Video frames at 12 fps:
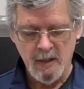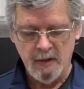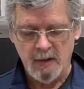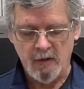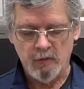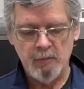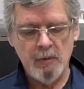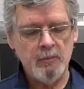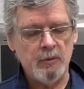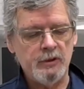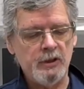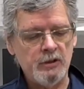Now
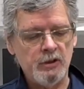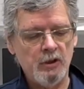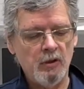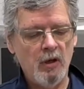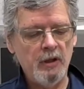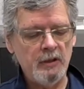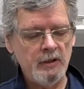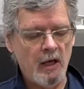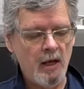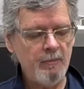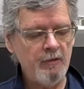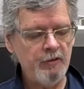remember, since you're on the
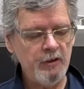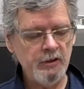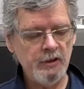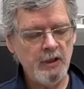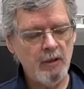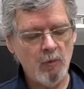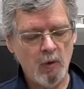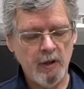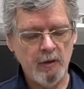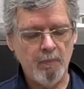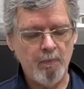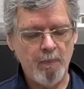top of your stem, one of
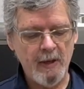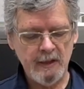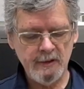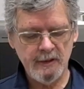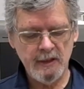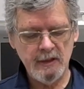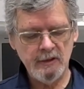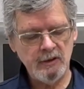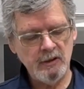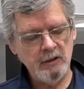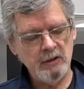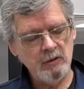the best things
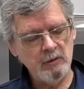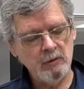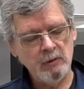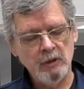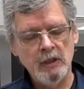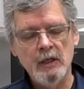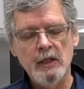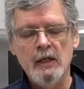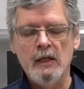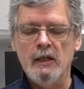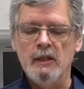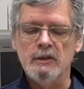to do
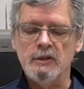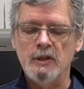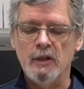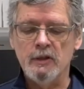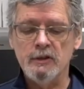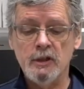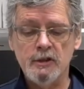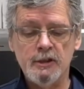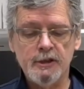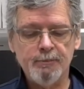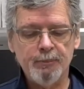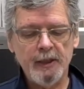is there is a
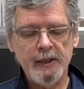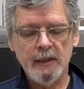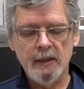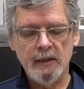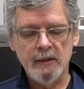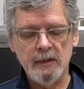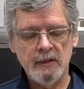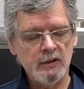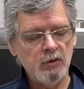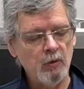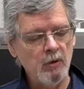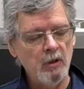split in
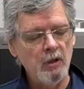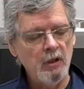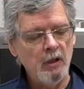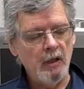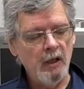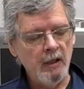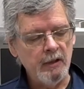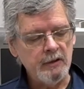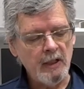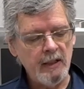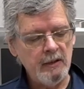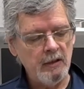this
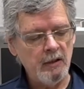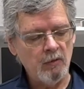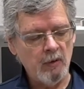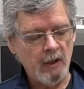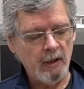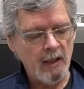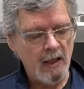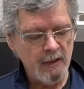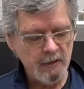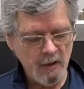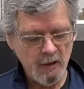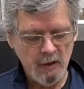tightening ring,
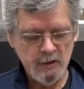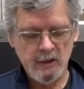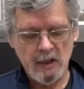and there is a